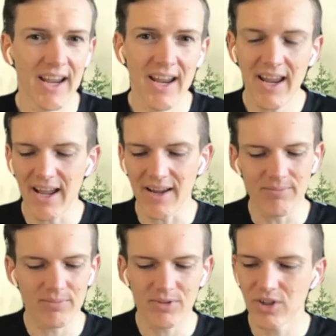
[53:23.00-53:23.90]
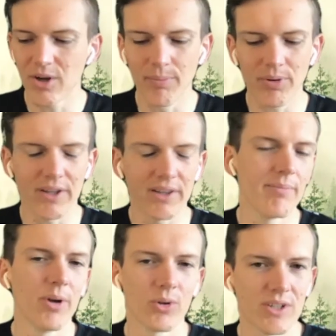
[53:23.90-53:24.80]
uh, completely
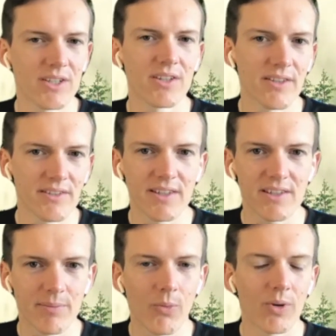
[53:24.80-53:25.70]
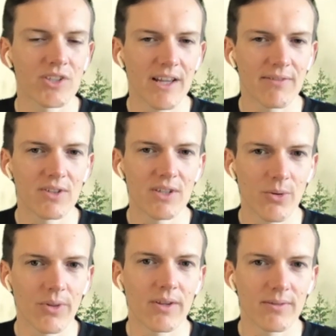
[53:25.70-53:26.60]
built into the system and we just have to deal with it?